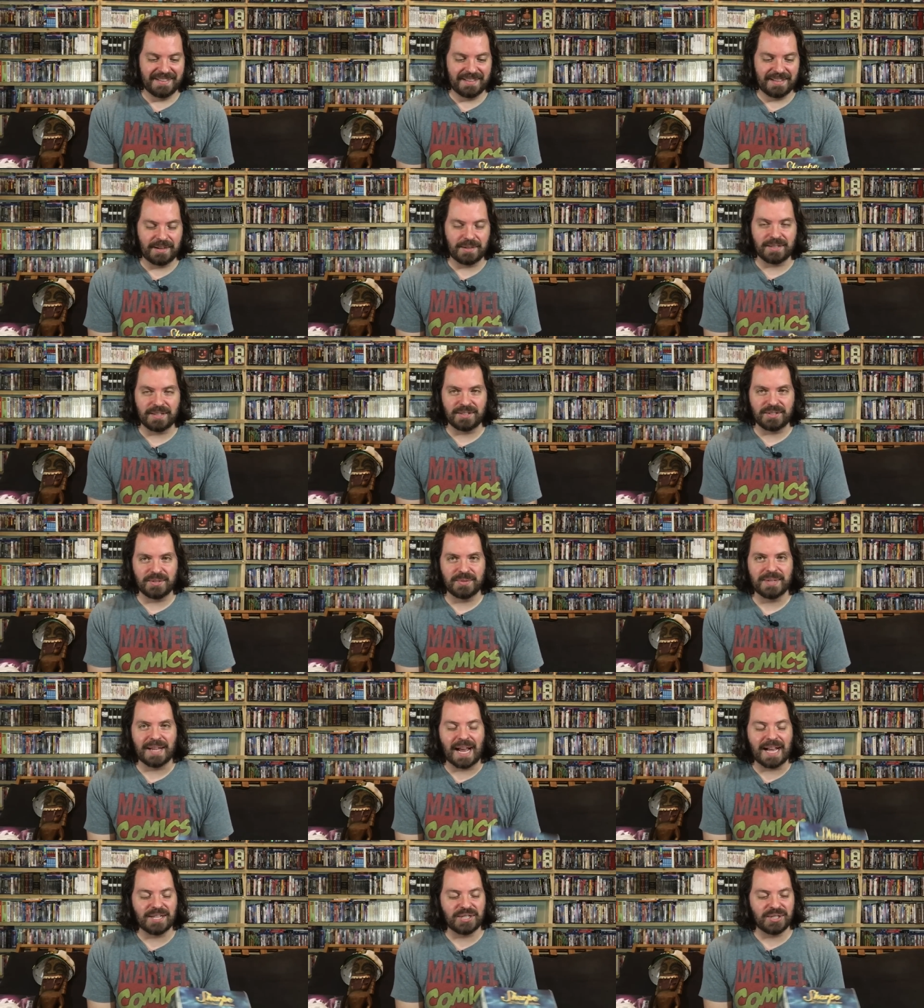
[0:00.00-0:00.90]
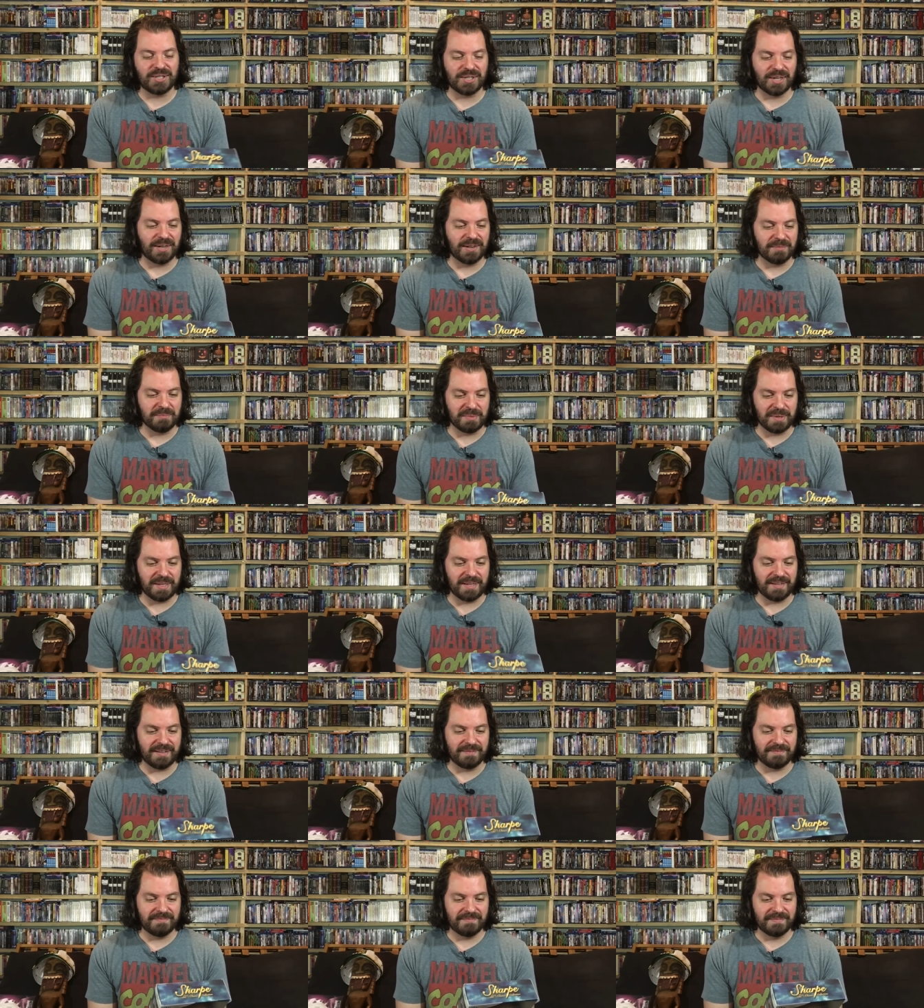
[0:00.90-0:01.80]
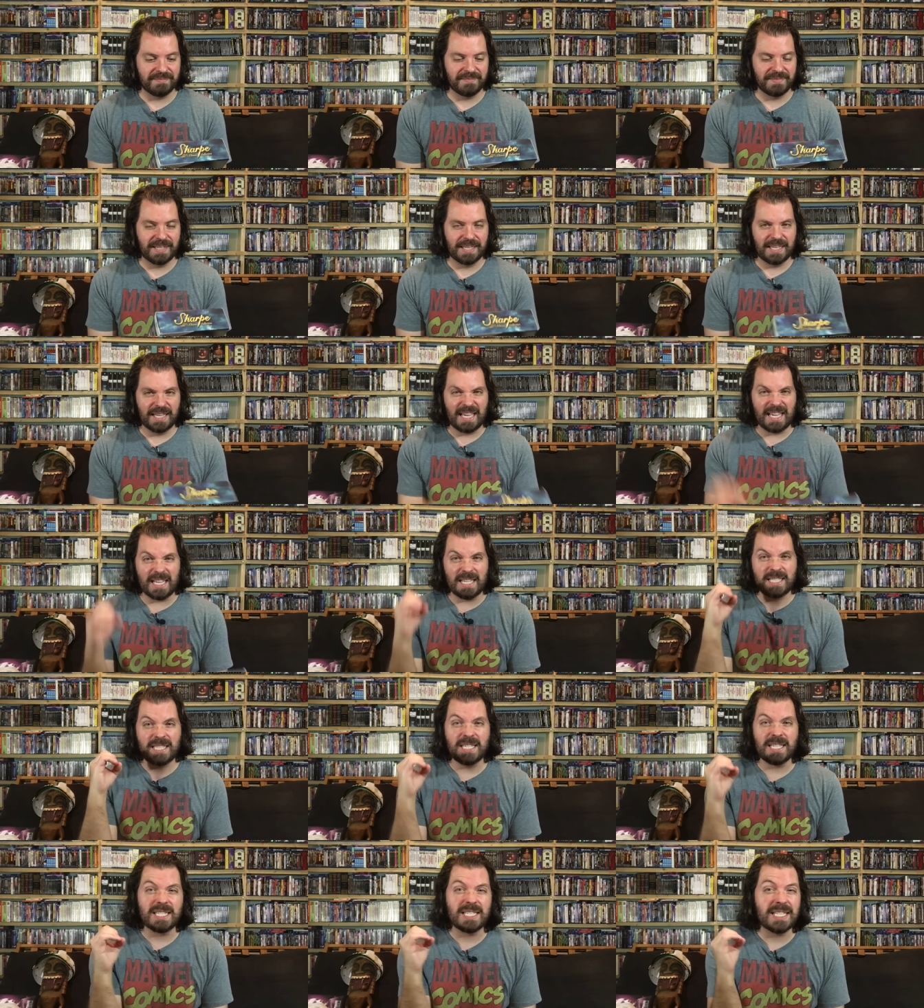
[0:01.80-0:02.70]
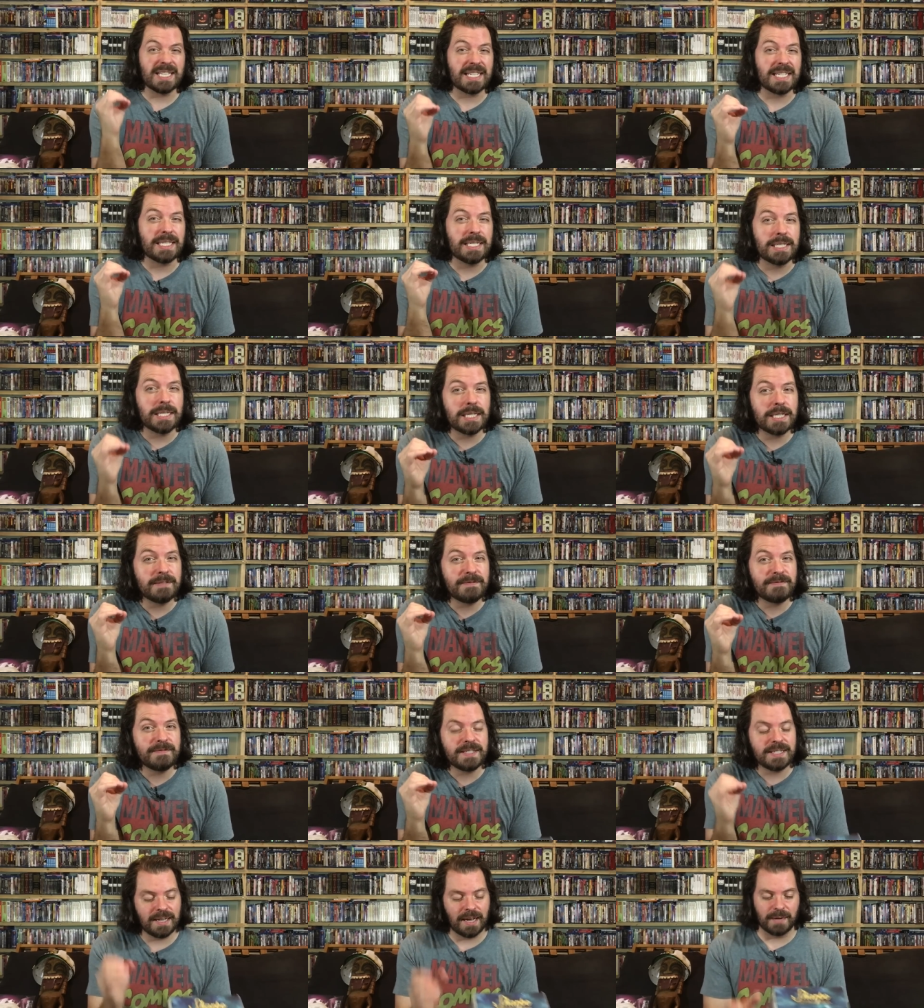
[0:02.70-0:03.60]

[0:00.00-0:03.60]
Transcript: I do it as Sean Bean. It is a gift.